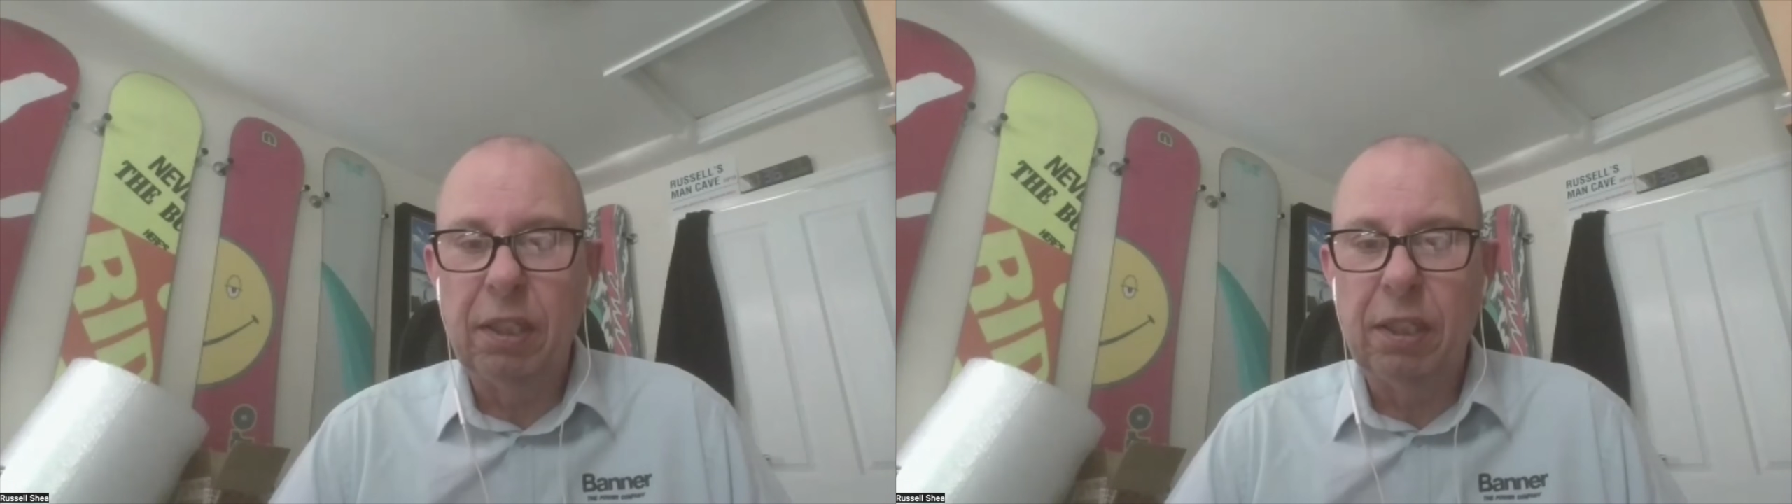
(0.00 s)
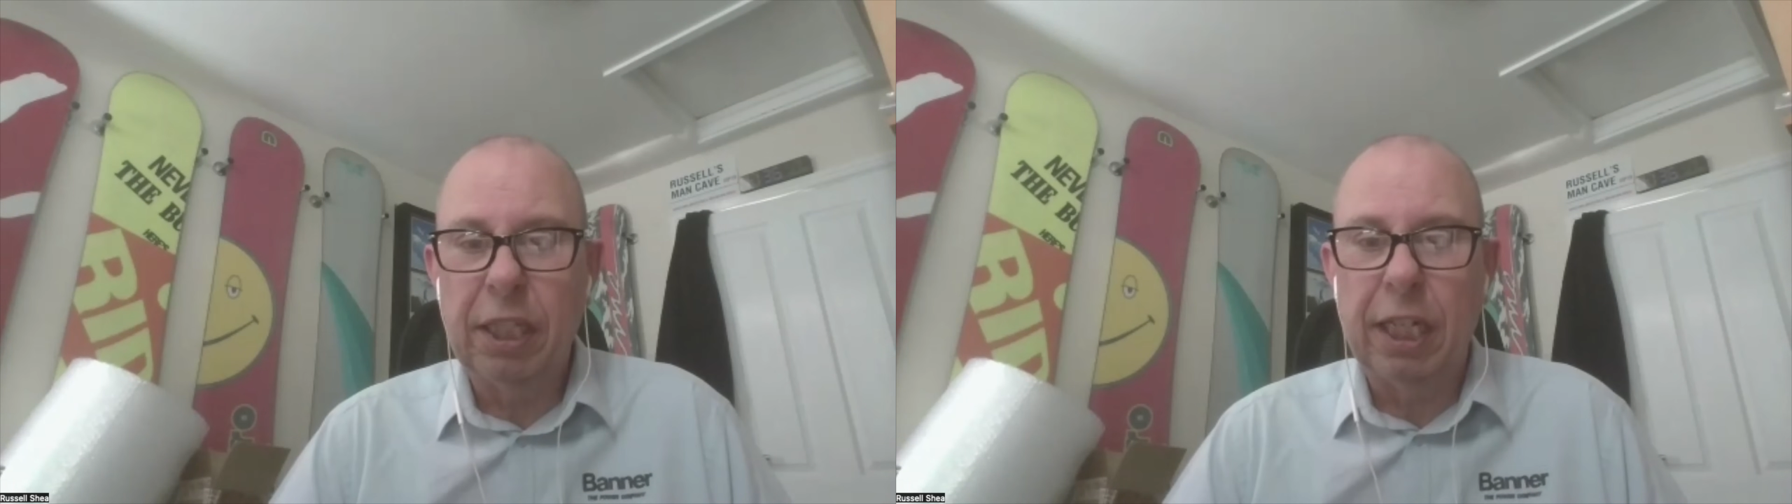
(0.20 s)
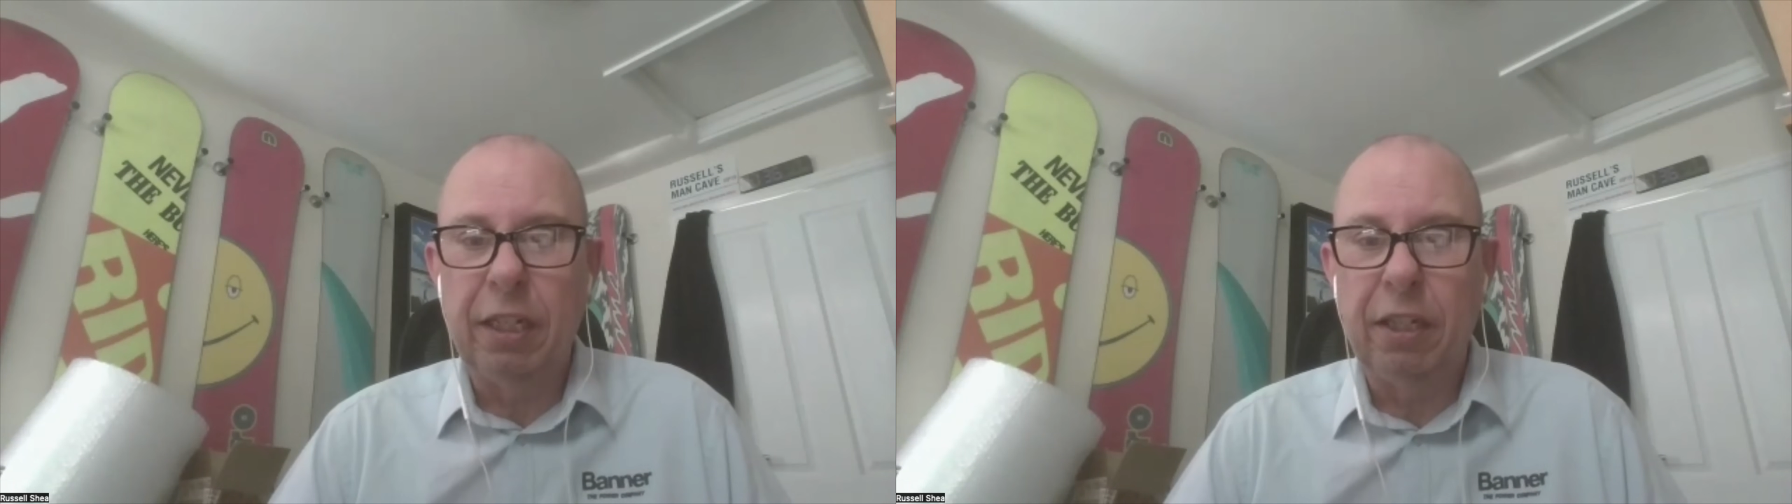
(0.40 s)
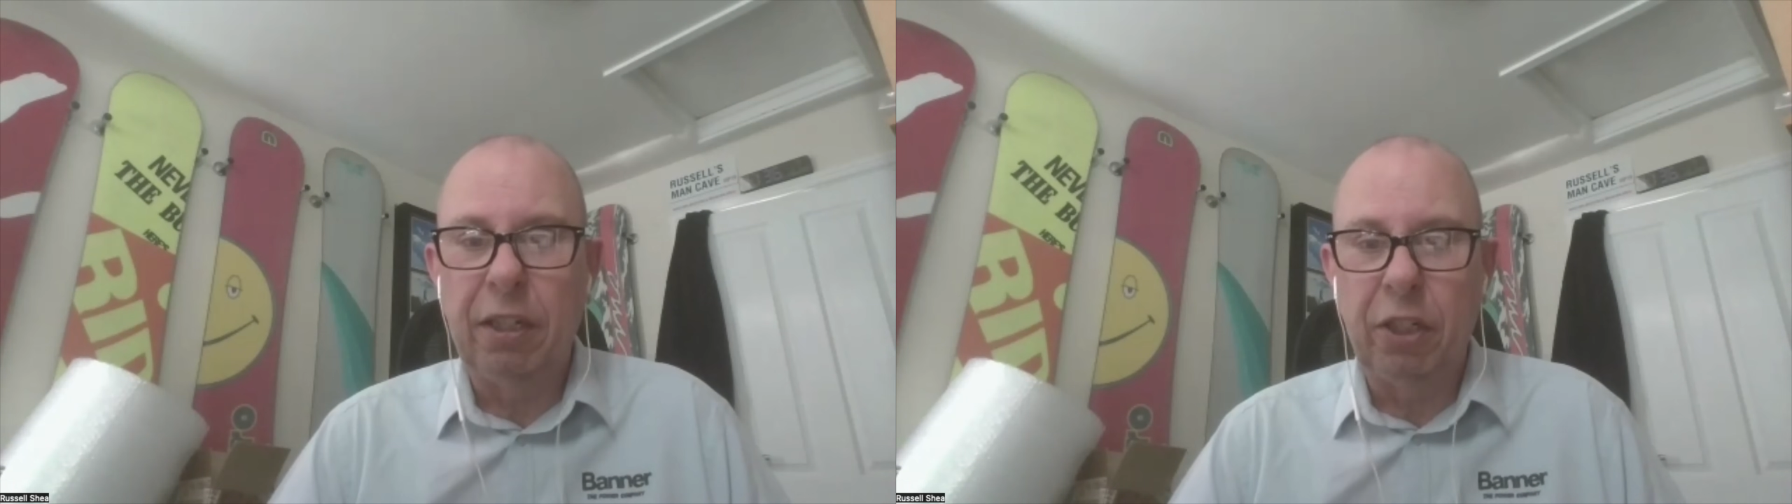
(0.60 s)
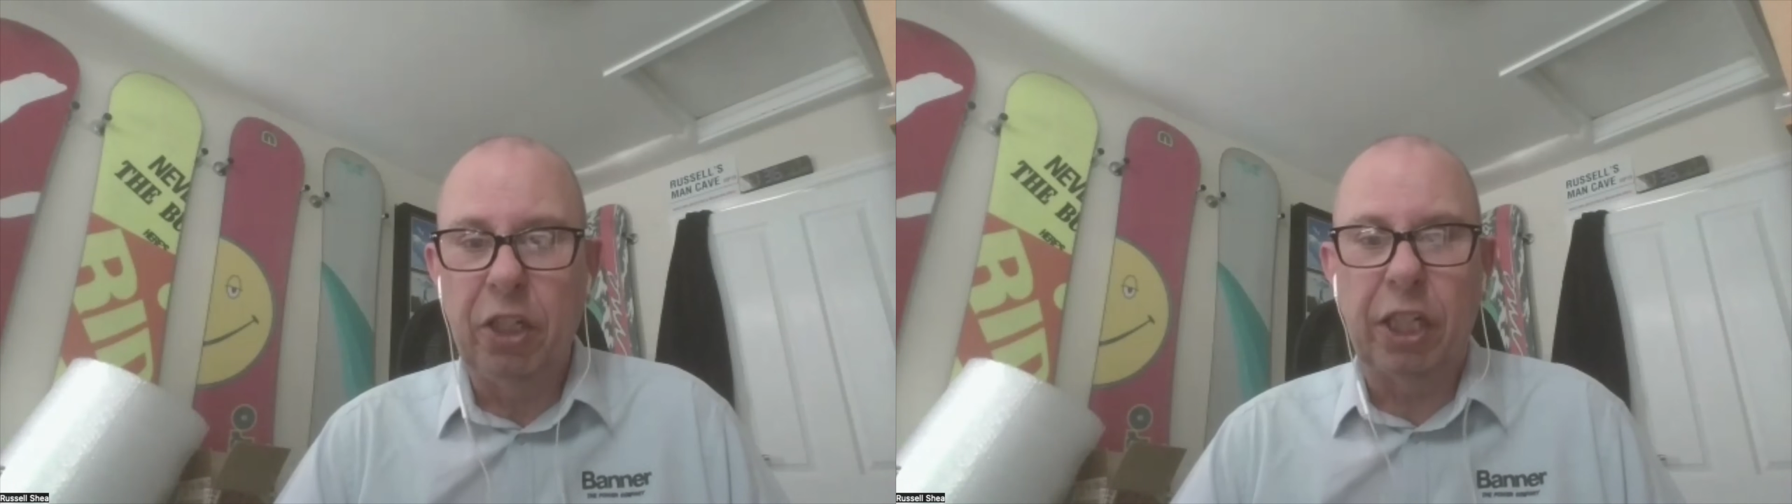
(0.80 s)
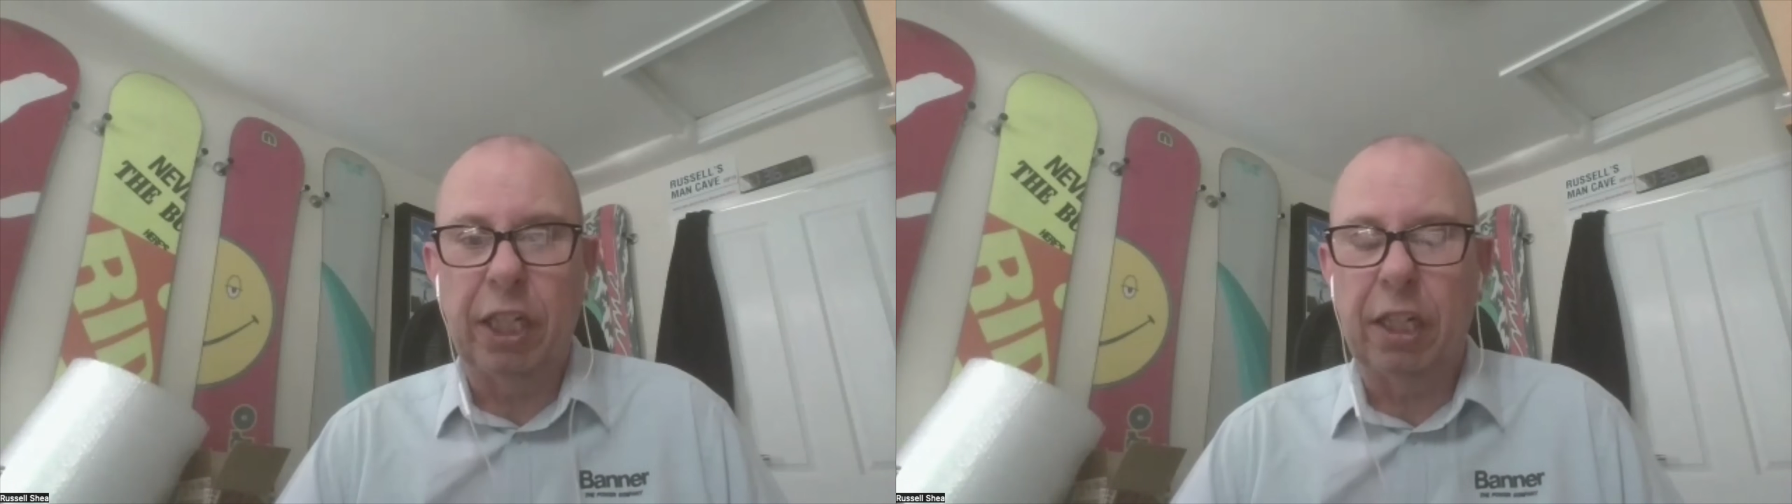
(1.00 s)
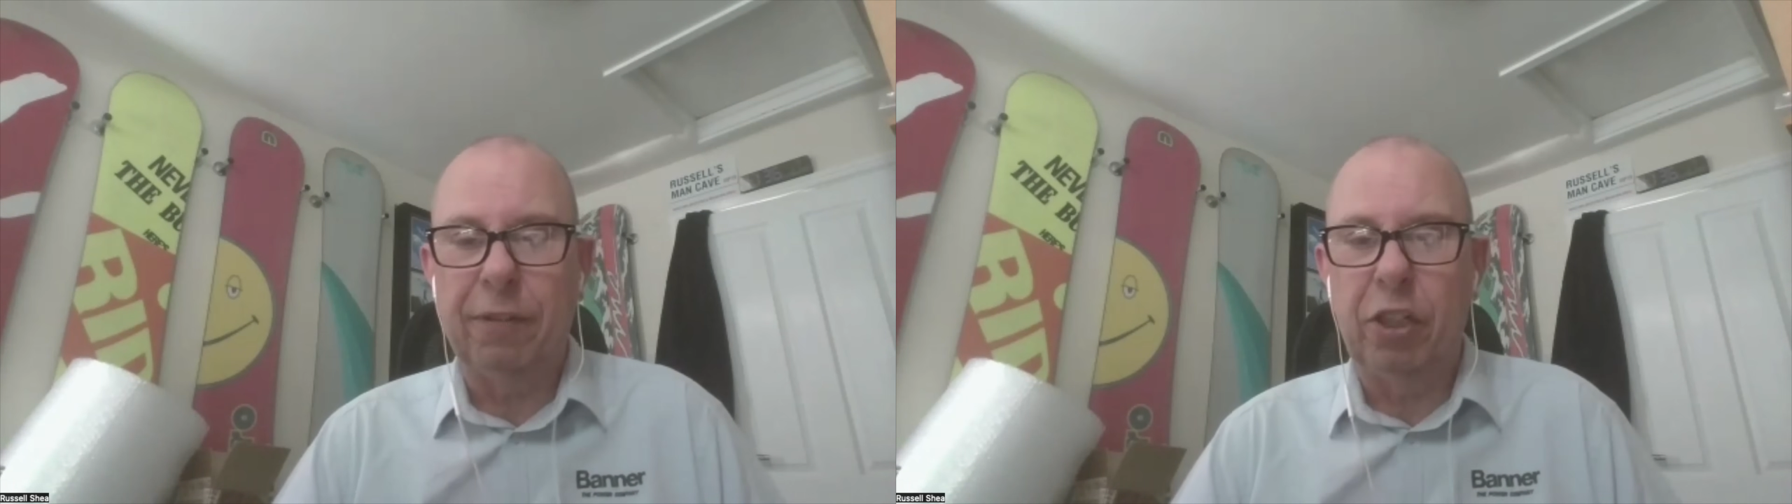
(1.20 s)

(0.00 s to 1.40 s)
then you're just going to go for